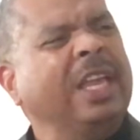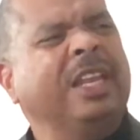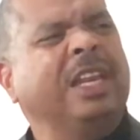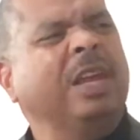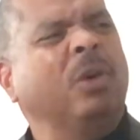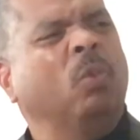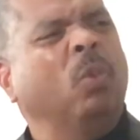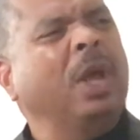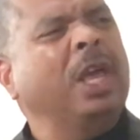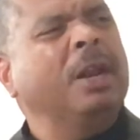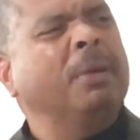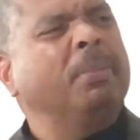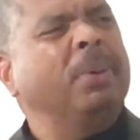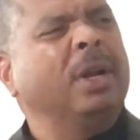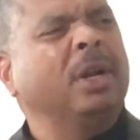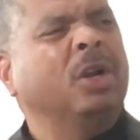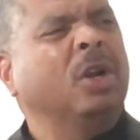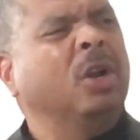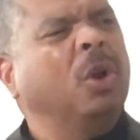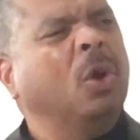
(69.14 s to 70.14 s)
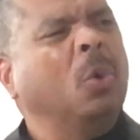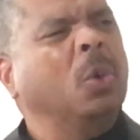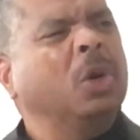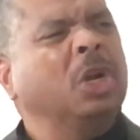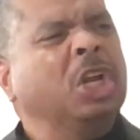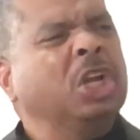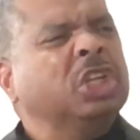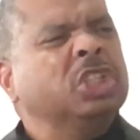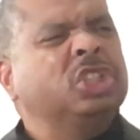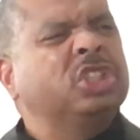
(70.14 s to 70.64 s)
that wait upon the Lord
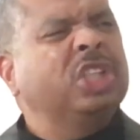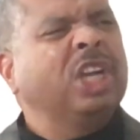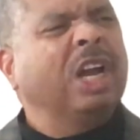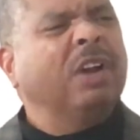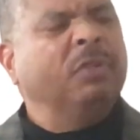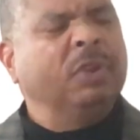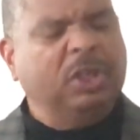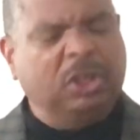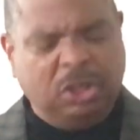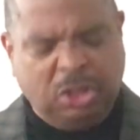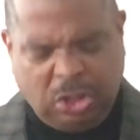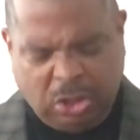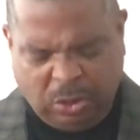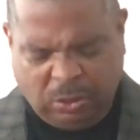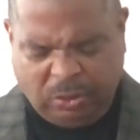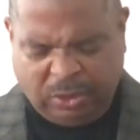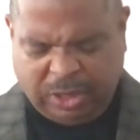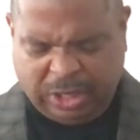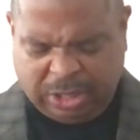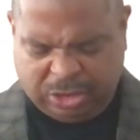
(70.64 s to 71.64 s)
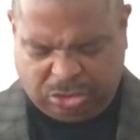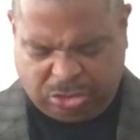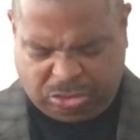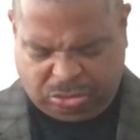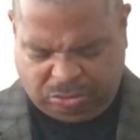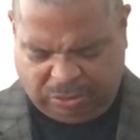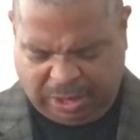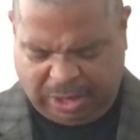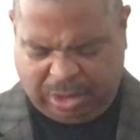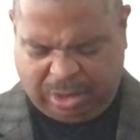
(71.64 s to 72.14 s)
shall renew their
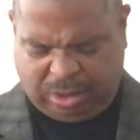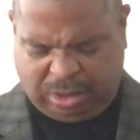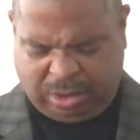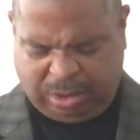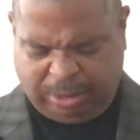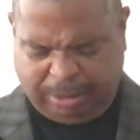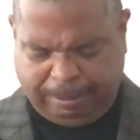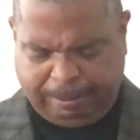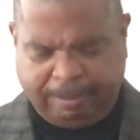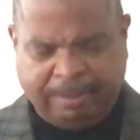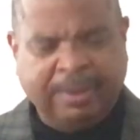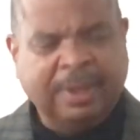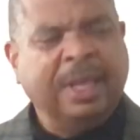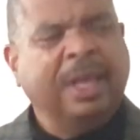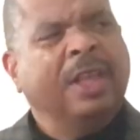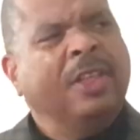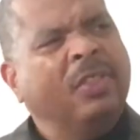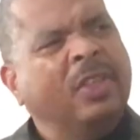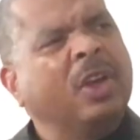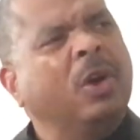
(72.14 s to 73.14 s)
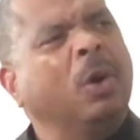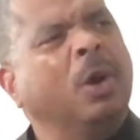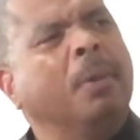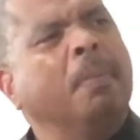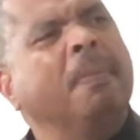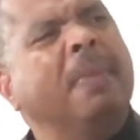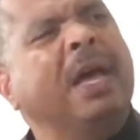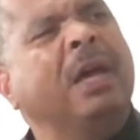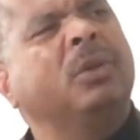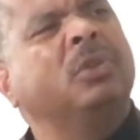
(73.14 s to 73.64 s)
strength. They're going to
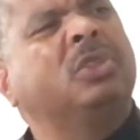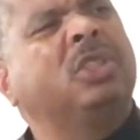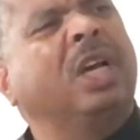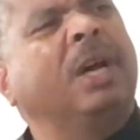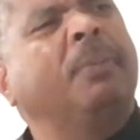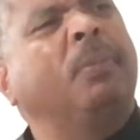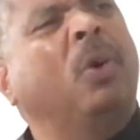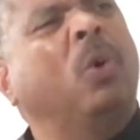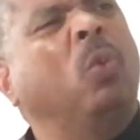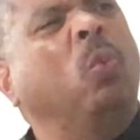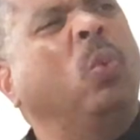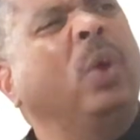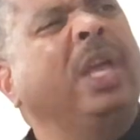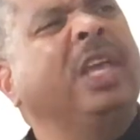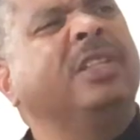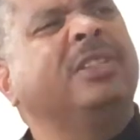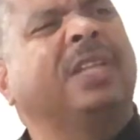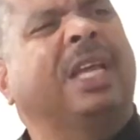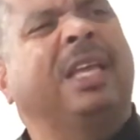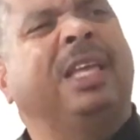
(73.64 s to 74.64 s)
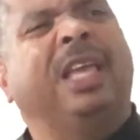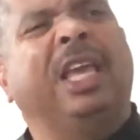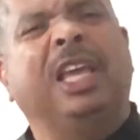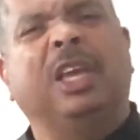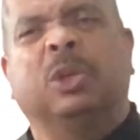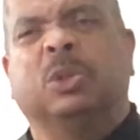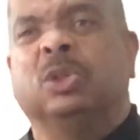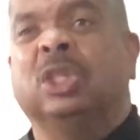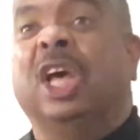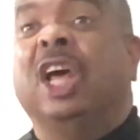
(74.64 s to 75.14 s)
mount up on wings like
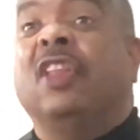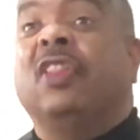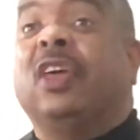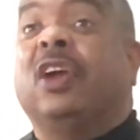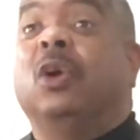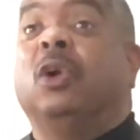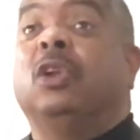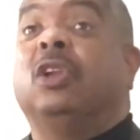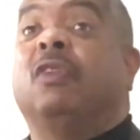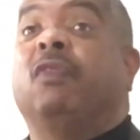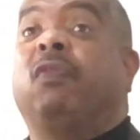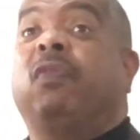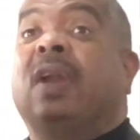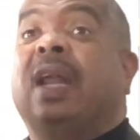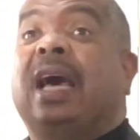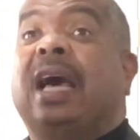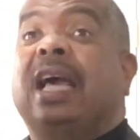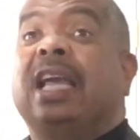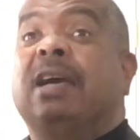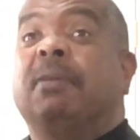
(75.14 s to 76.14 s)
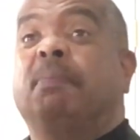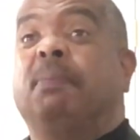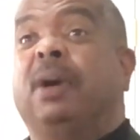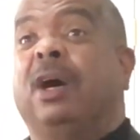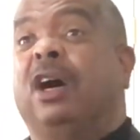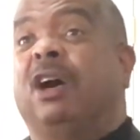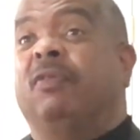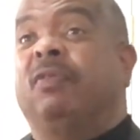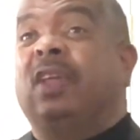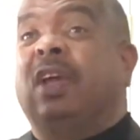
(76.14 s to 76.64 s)
eagles. They're going to fly
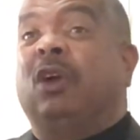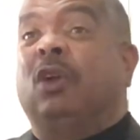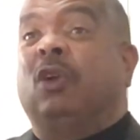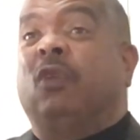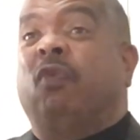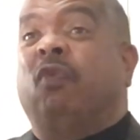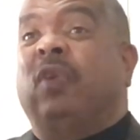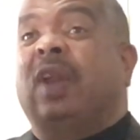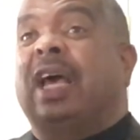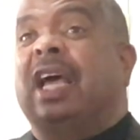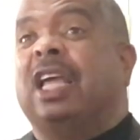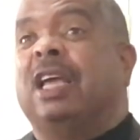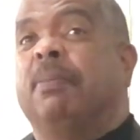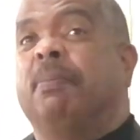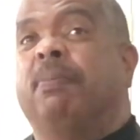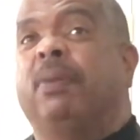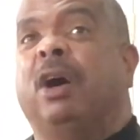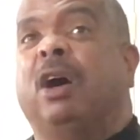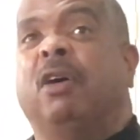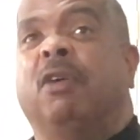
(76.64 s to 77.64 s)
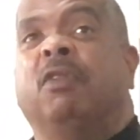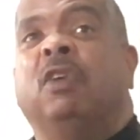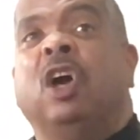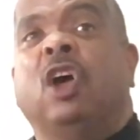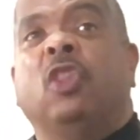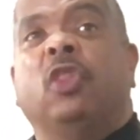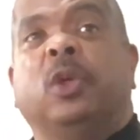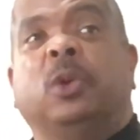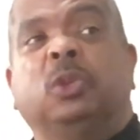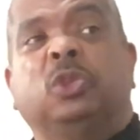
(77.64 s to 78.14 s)
above. They're going to fly above
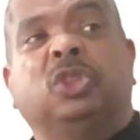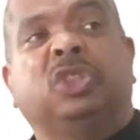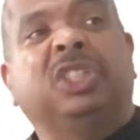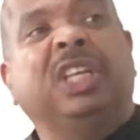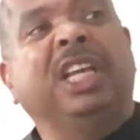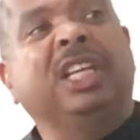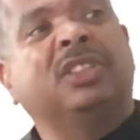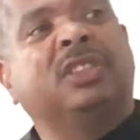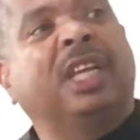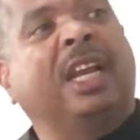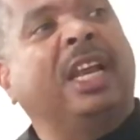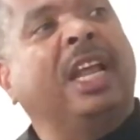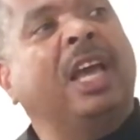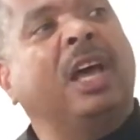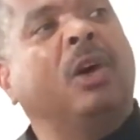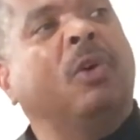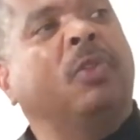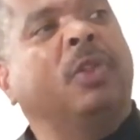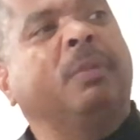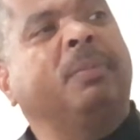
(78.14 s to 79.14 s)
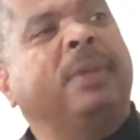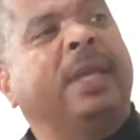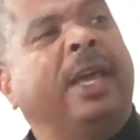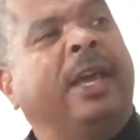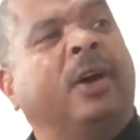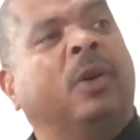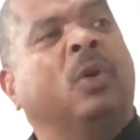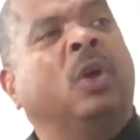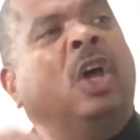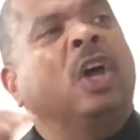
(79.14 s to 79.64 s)
those things that held them
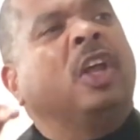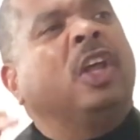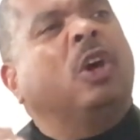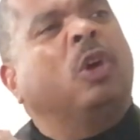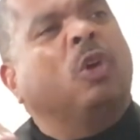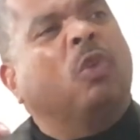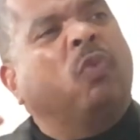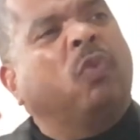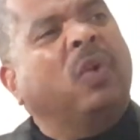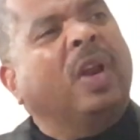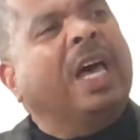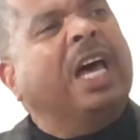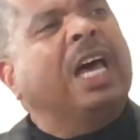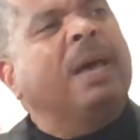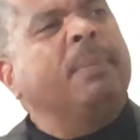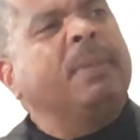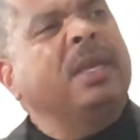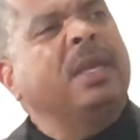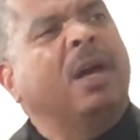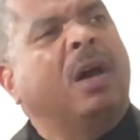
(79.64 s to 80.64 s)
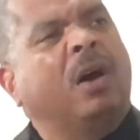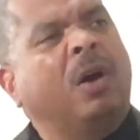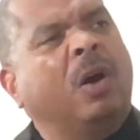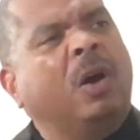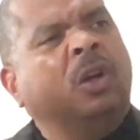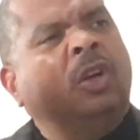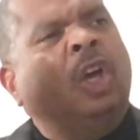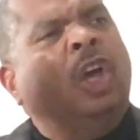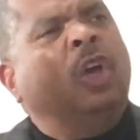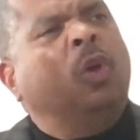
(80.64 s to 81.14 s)
down. They're going to fly beyond